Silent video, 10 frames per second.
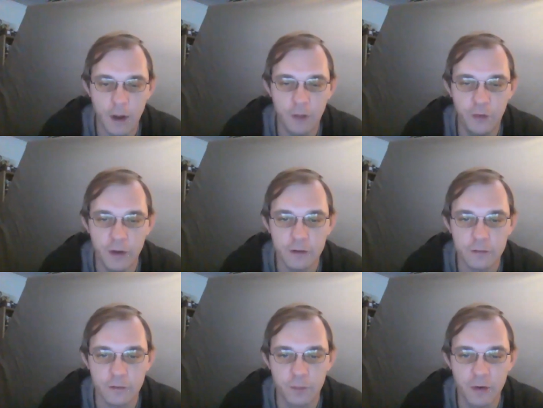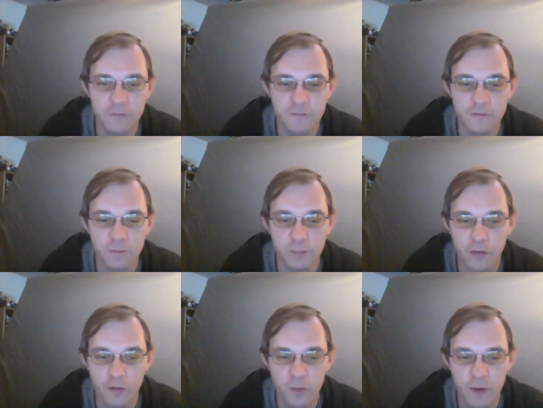think the business
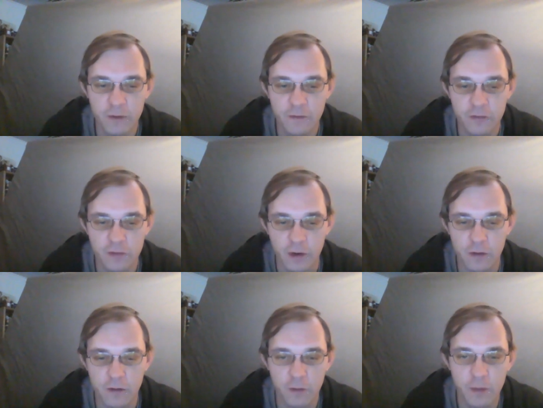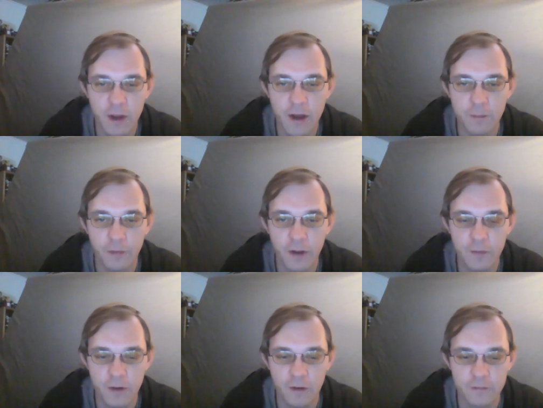improvement district could be at play
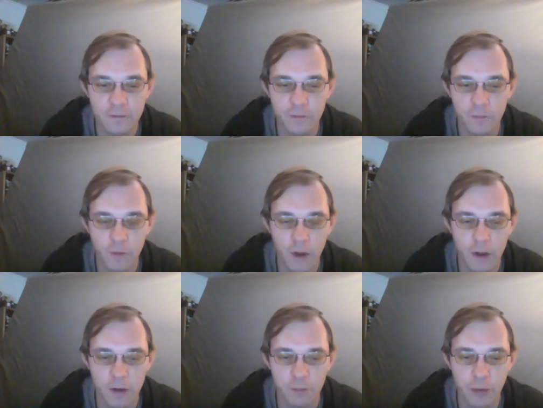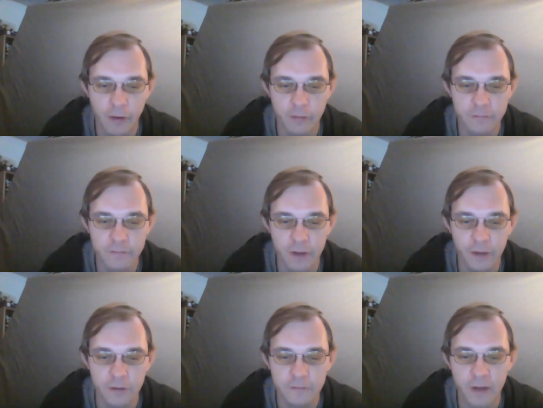because it imposed
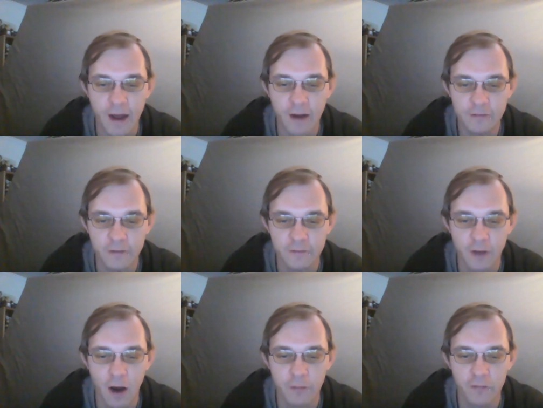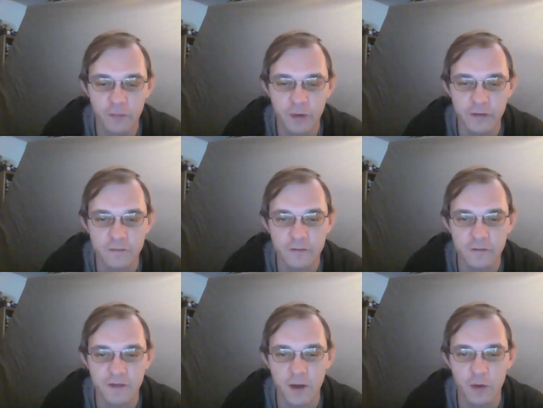another tax on top of
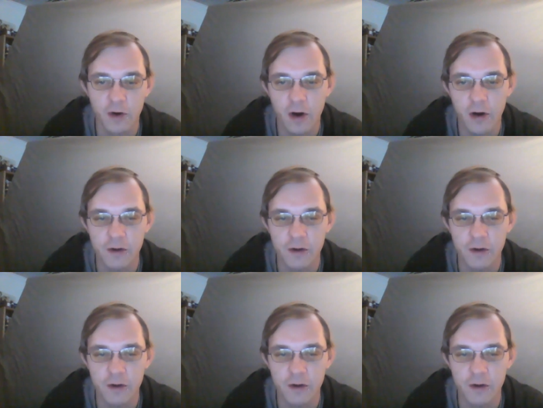businesses that were already